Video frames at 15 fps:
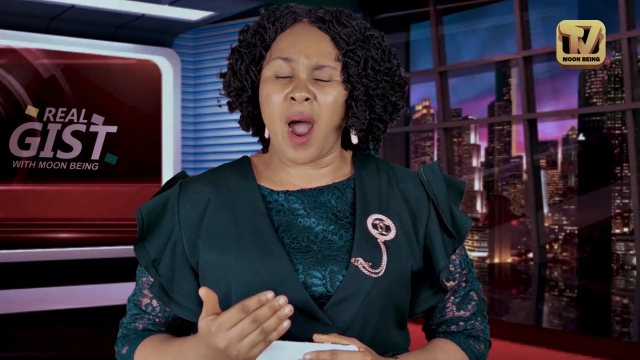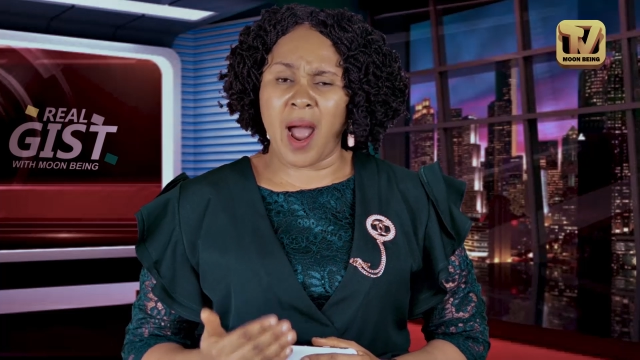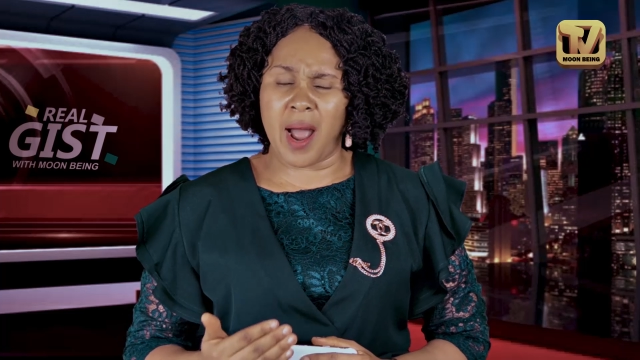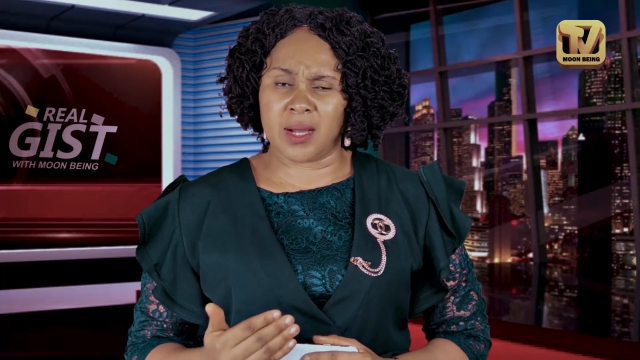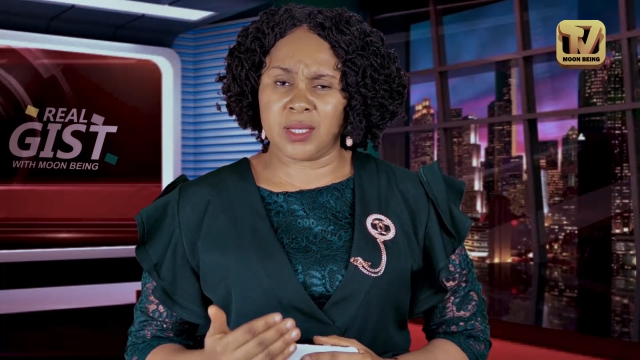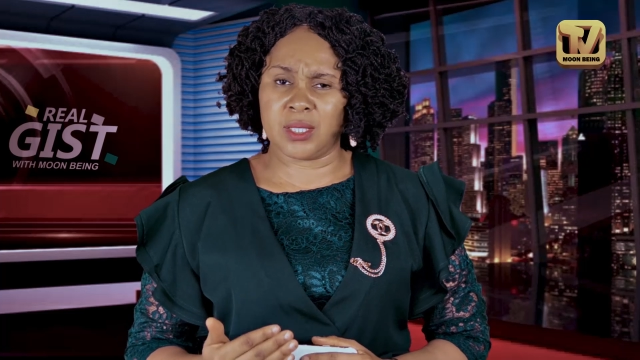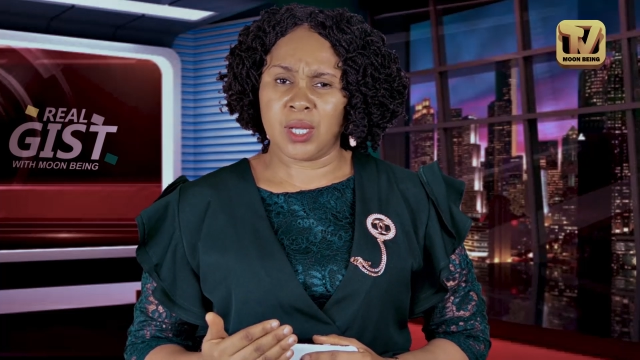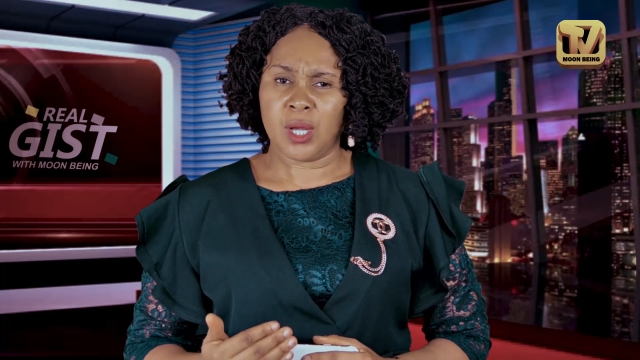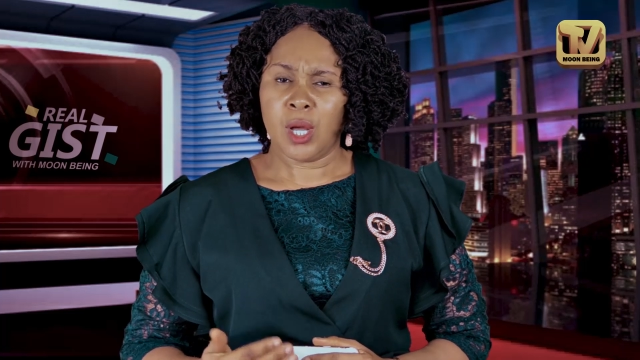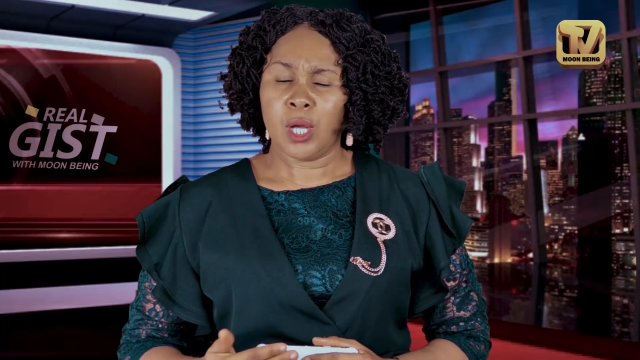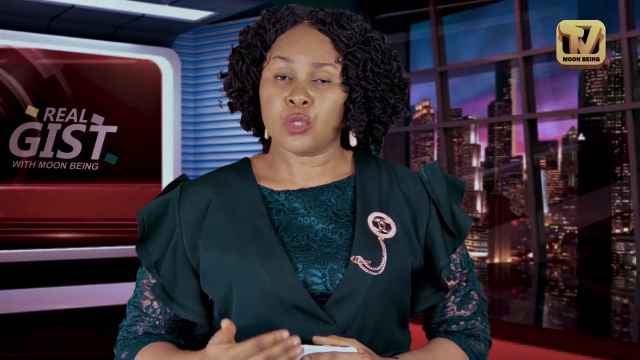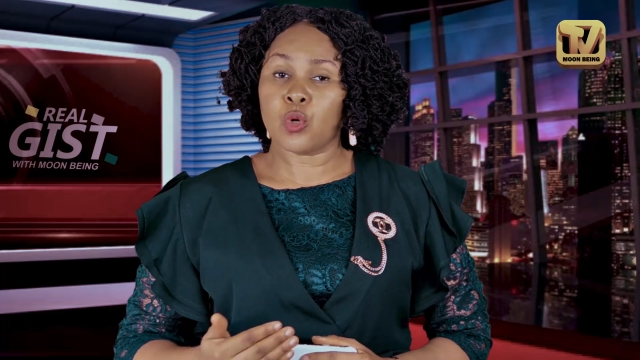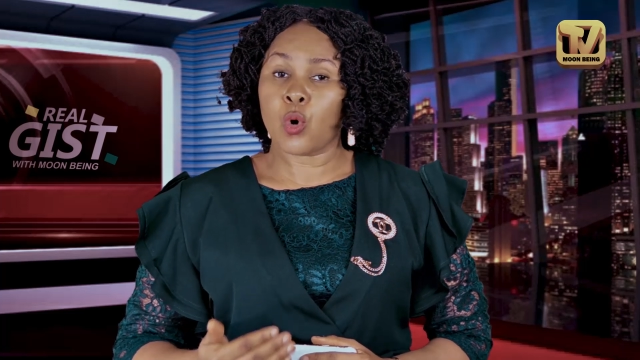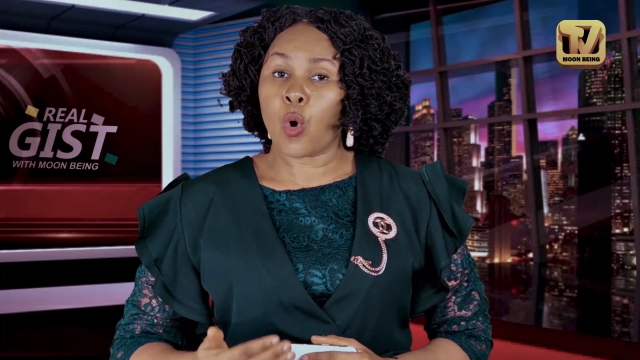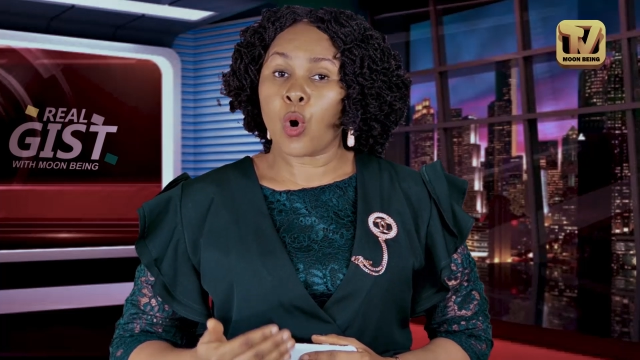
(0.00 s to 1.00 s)
hard
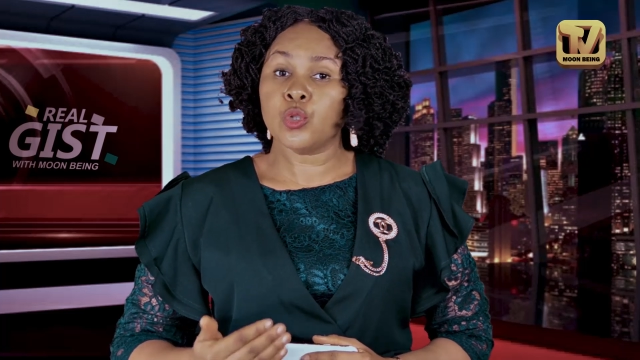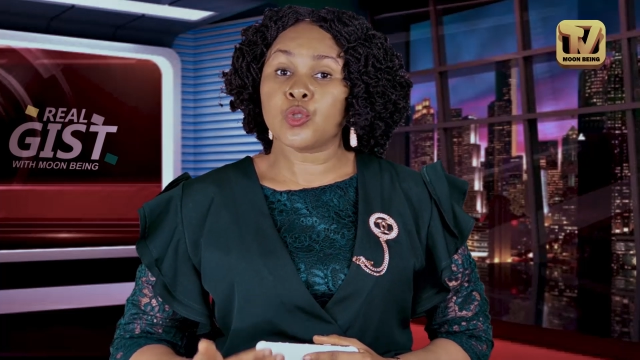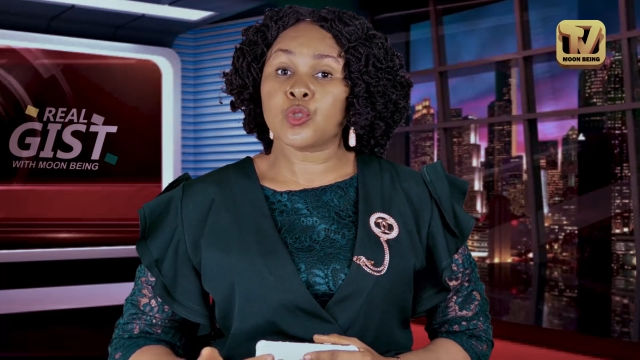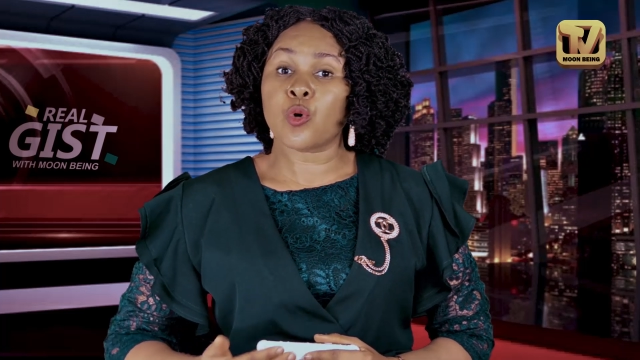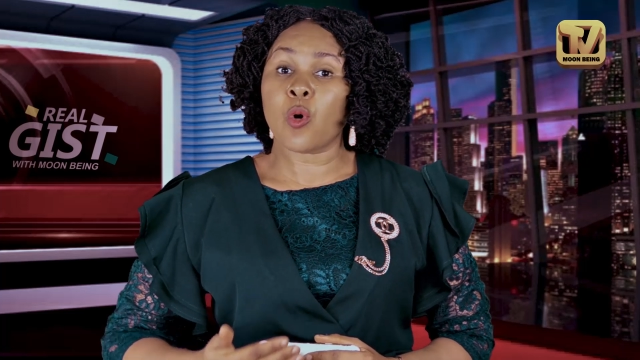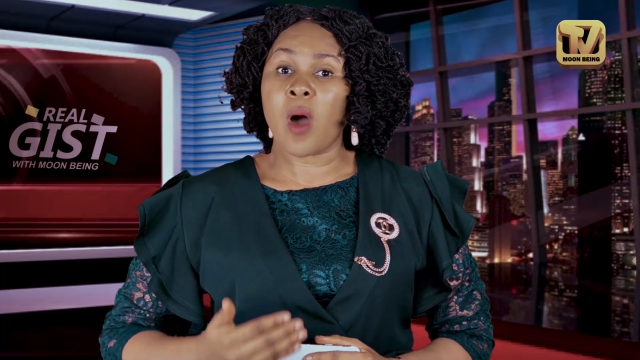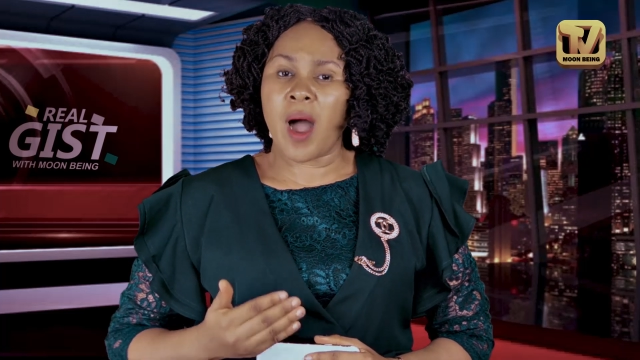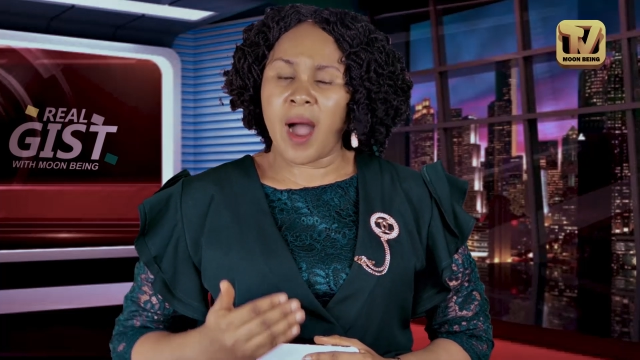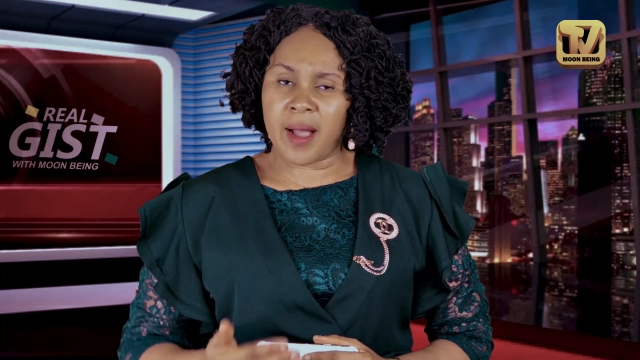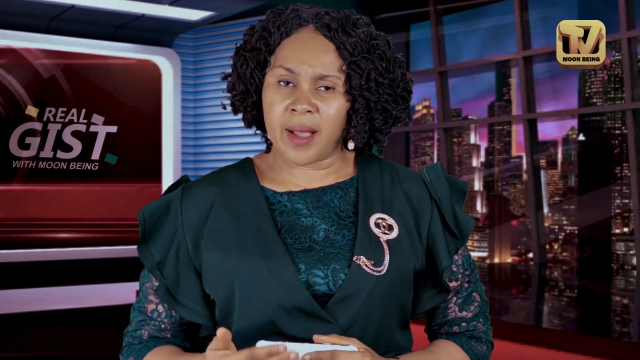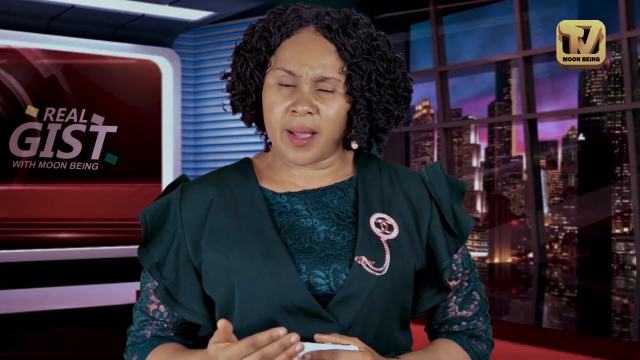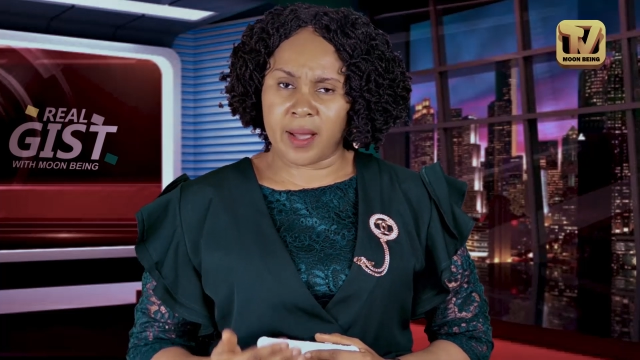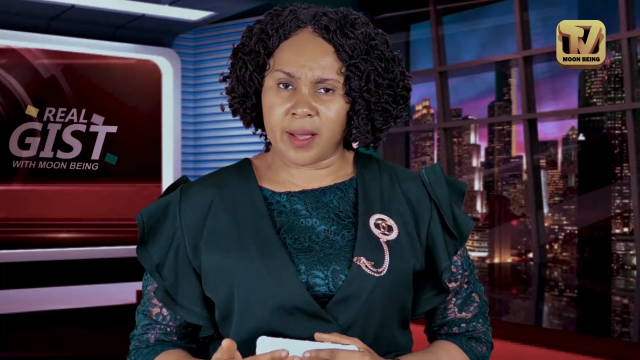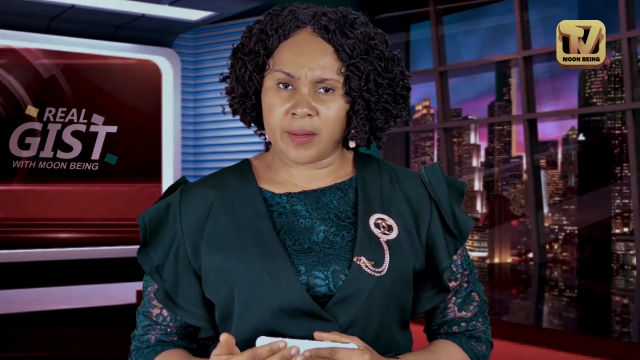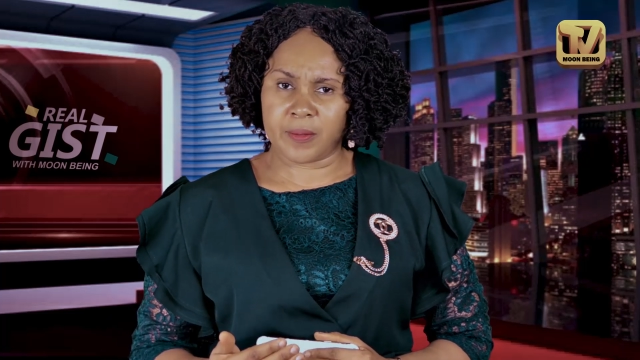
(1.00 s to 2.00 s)
to control
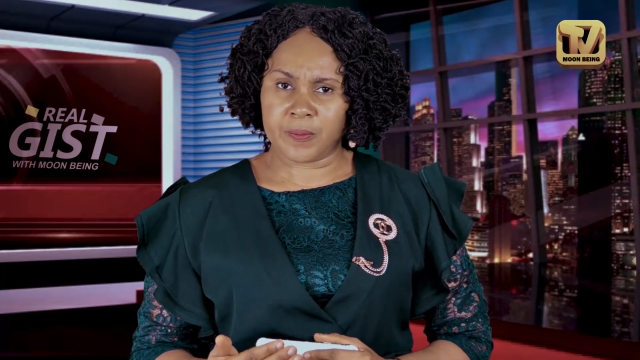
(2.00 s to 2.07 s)
anger,